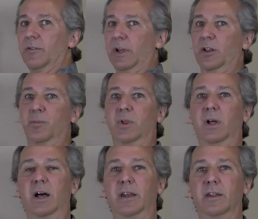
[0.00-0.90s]
available
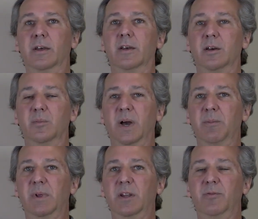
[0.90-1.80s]
on
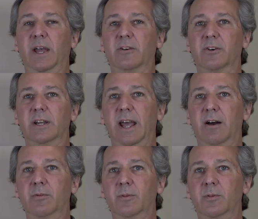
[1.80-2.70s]
MyMiniFactory
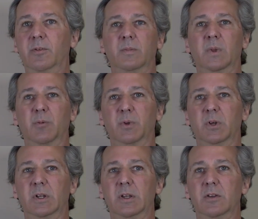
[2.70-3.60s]
now. Hope
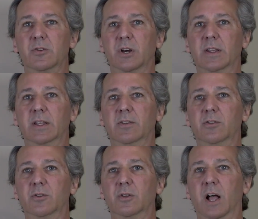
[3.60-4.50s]
you enjoy these
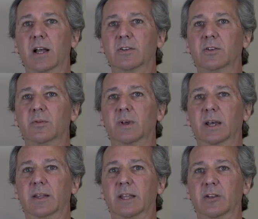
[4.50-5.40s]
new clocks,
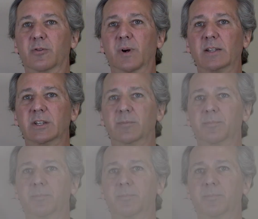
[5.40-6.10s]
and thanks for watching.